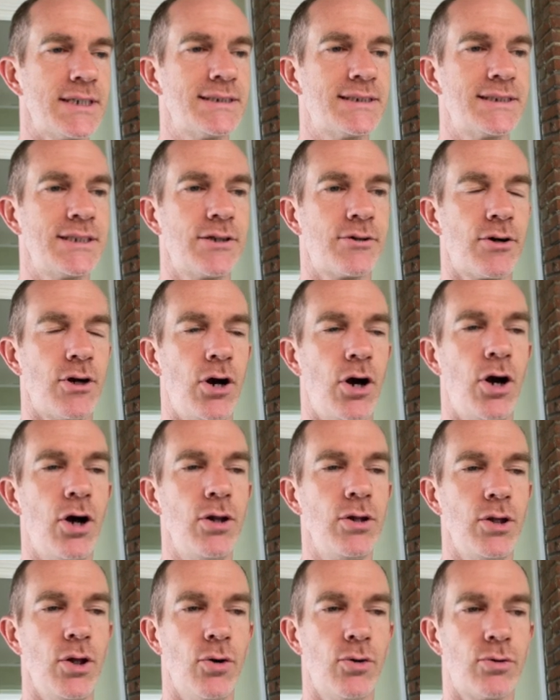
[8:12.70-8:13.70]
I see are
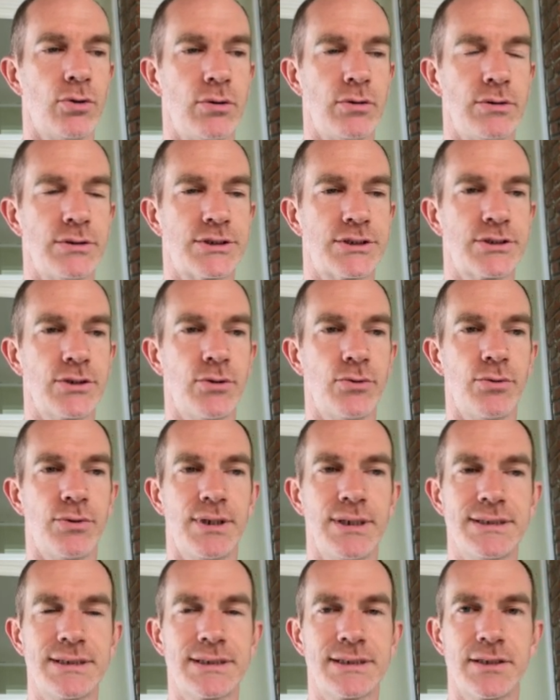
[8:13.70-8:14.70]
all local. So
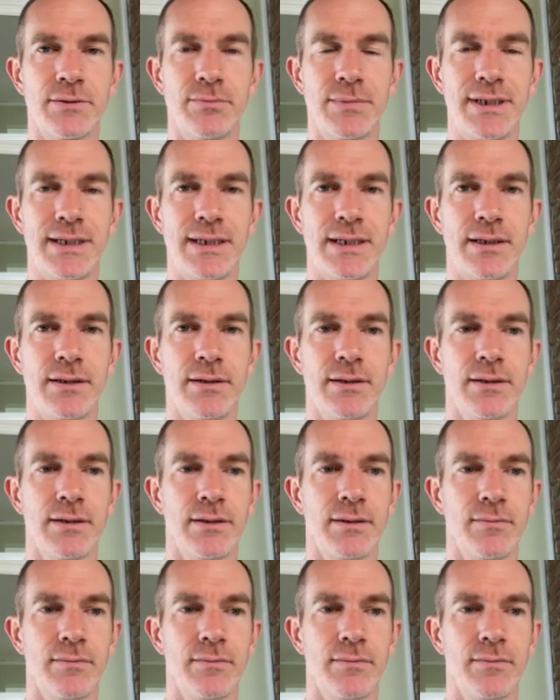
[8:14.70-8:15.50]
this to me